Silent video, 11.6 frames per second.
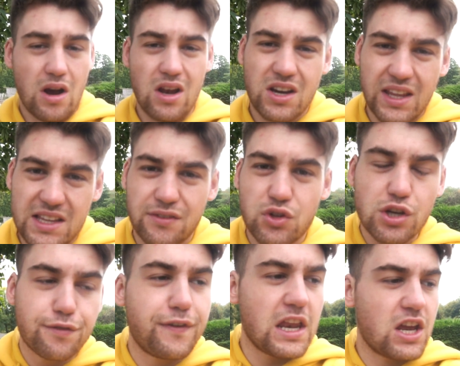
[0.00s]
Right, look at this. I've
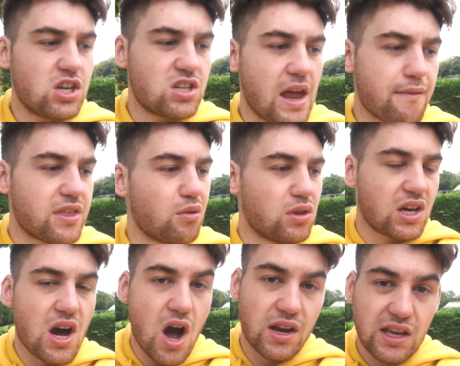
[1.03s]
just finished everything with the
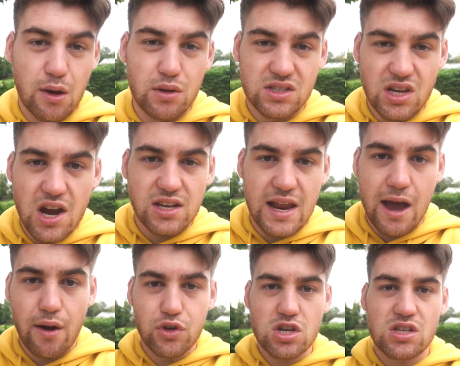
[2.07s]
car. I'm going to go inside
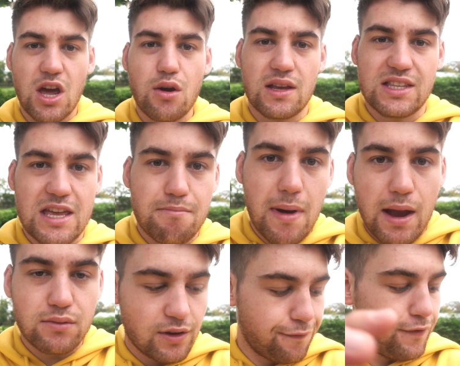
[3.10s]
now. I've just noticed the
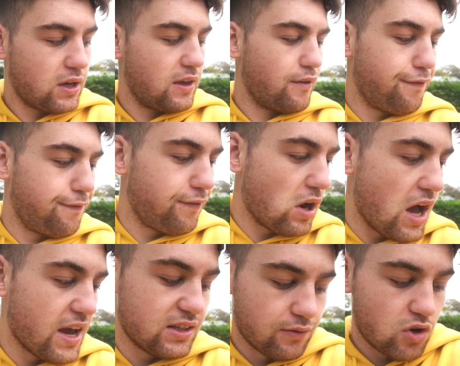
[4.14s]
amount of fucking
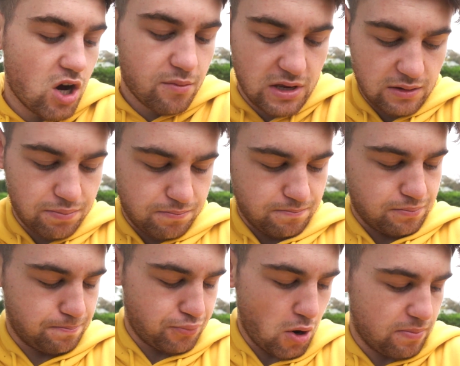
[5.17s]
flies I've got on me,
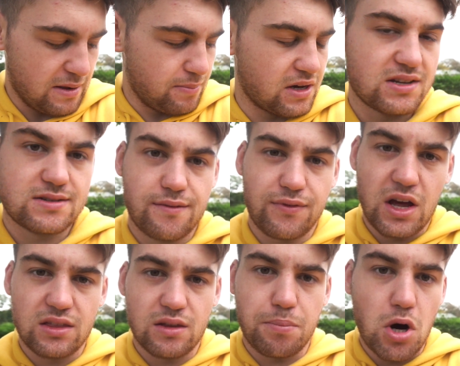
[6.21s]
probably because of
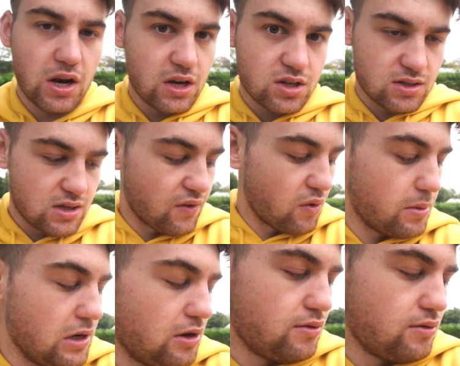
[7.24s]
like the polish and stuff I've been